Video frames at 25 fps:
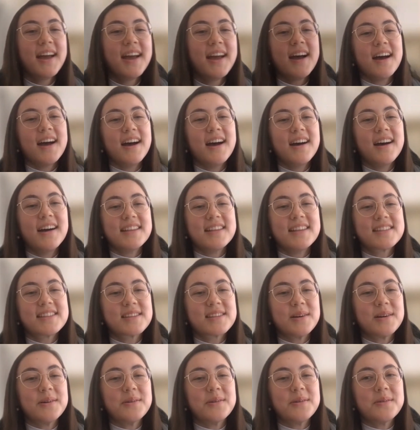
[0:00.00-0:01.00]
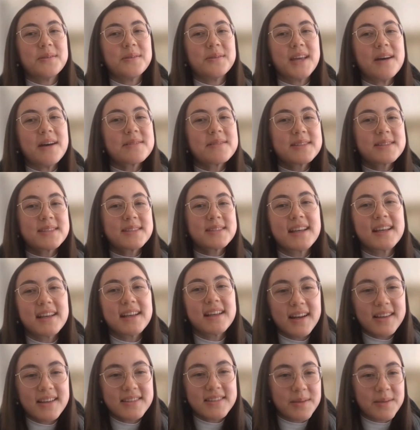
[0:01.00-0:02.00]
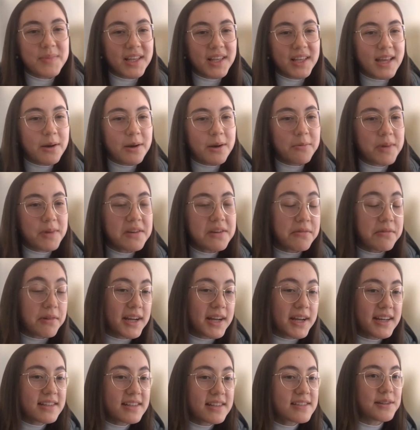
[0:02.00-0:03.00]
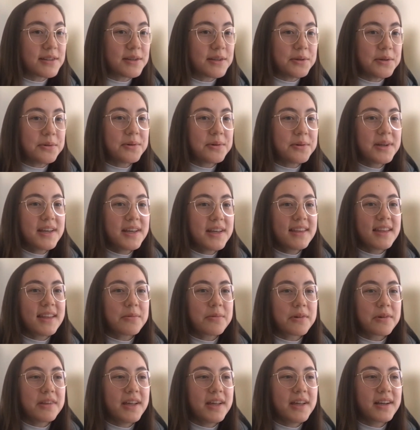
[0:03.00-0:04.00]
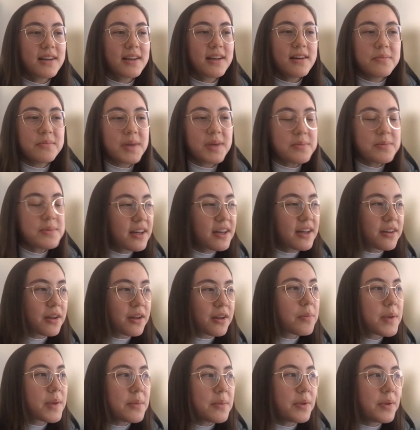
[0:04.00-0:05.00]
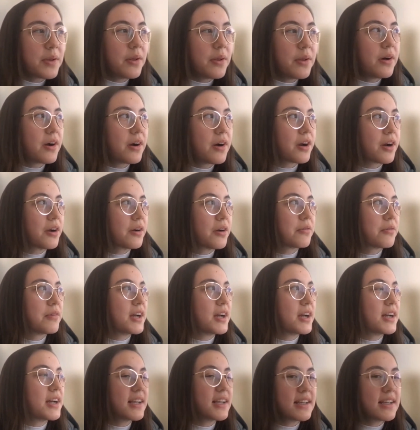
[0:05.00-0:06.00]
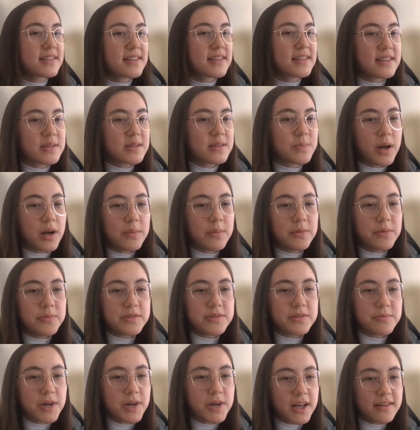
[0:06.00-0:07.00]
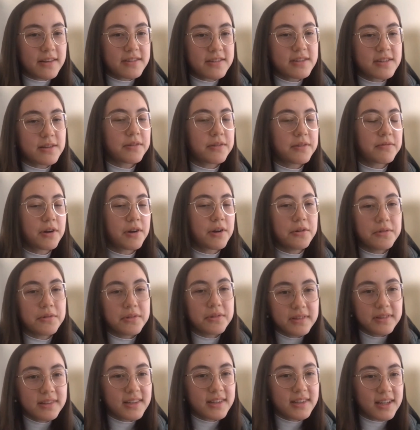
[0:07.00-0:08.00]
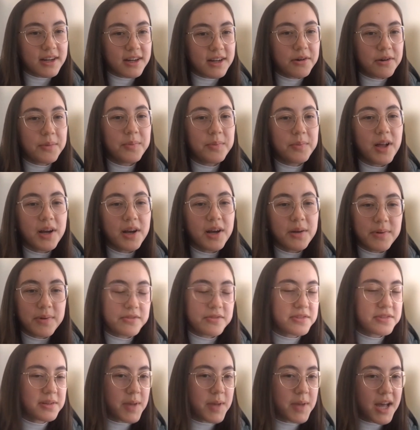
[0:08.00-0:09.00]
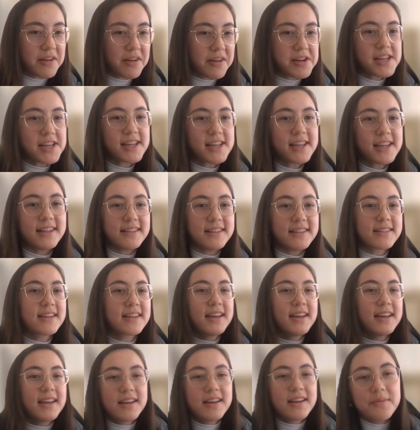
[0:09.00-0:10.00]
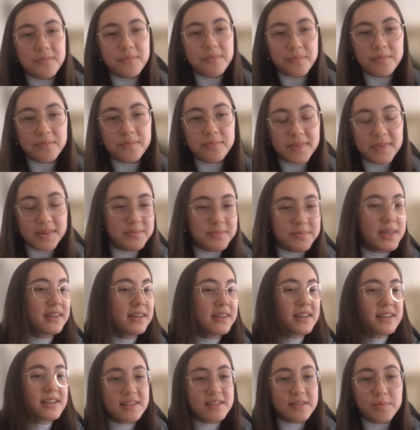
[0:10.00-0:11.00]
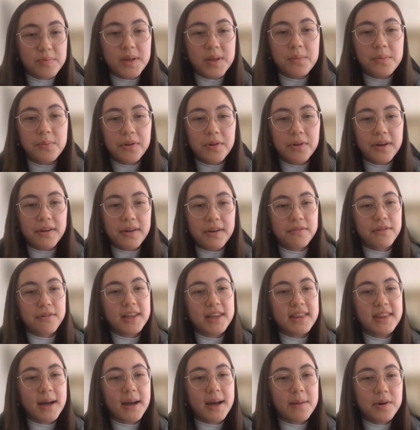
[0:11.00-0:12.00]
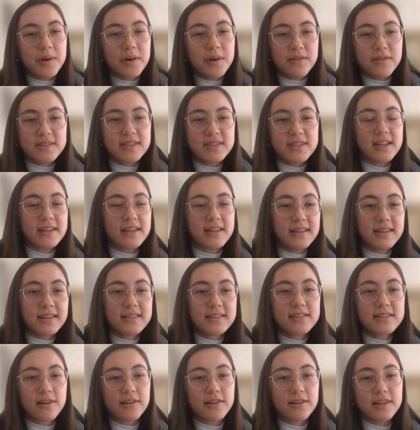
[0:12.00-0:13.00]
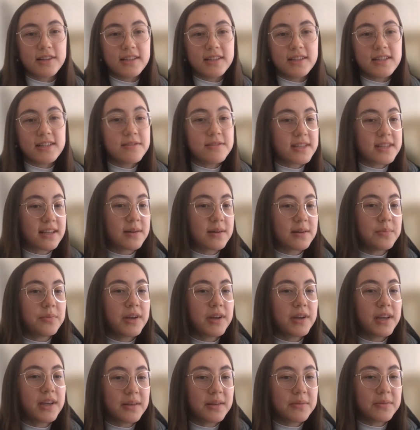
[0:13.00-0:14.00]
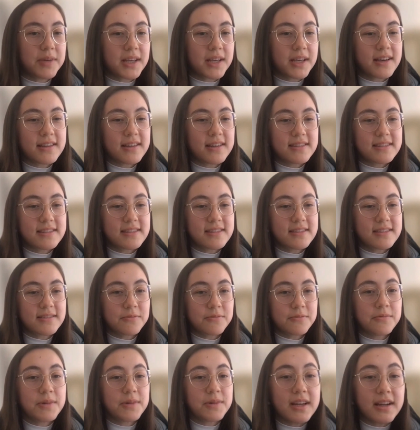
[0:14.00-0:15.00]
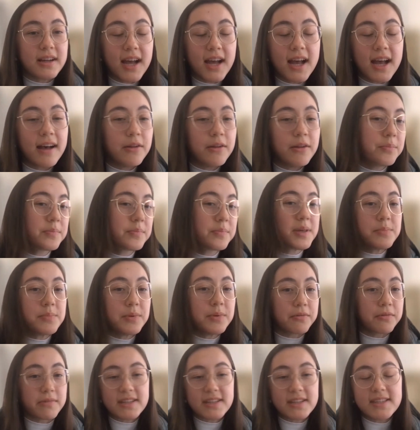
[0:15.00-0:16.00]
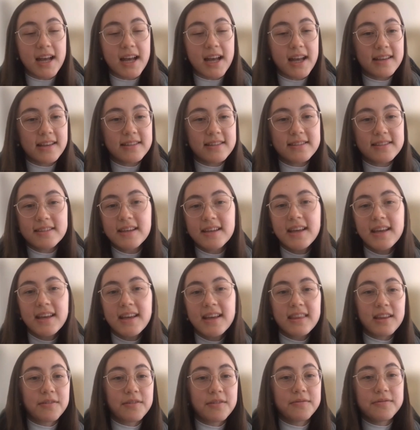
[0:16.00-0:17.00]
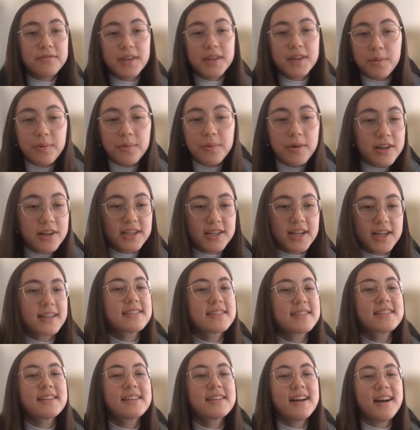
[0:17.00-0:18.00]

Uh, and so that was like something that we ran into, that we were like, oh, maybe other people are running into this problem as well. So we wrote, you know, a blog post about it, and m- millions of people have read that post and started using Kapwing because we help people resize their, their projects.